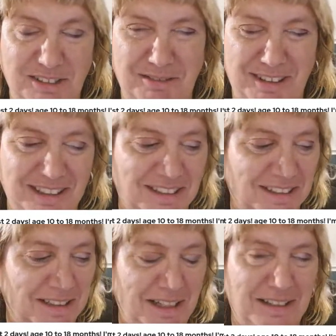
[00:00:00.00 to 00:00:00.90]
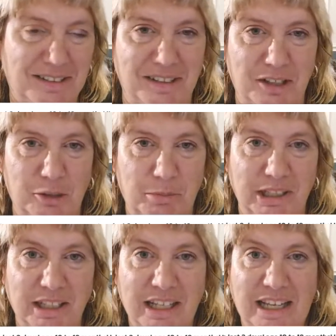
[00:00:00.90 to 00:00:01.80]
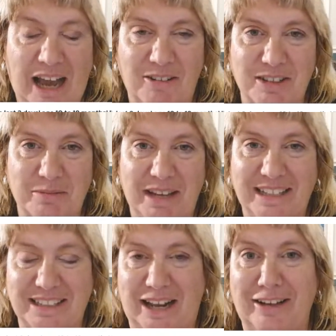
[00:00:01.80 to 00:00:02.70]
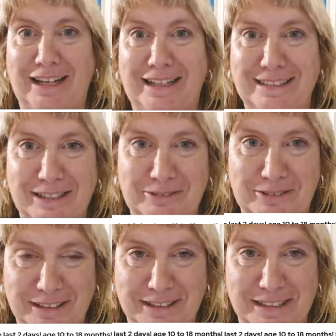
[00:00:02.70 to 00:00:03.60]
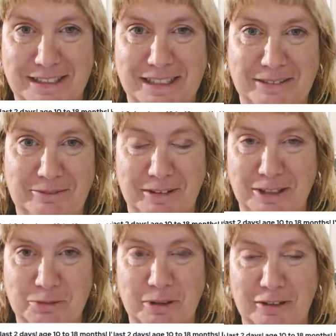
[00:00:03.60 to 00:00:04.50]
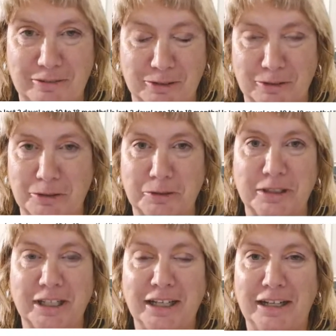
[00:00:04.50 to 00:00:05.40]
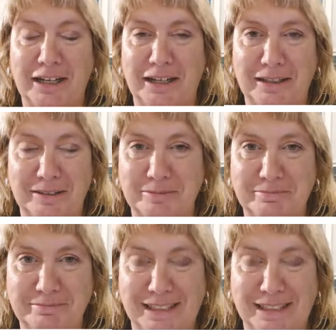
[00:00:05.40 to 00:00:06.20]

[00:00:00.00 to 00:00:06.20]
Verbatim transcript: She really doesn't need a sitter, but I was amazed at how easy it was to sit with a twelve year old um,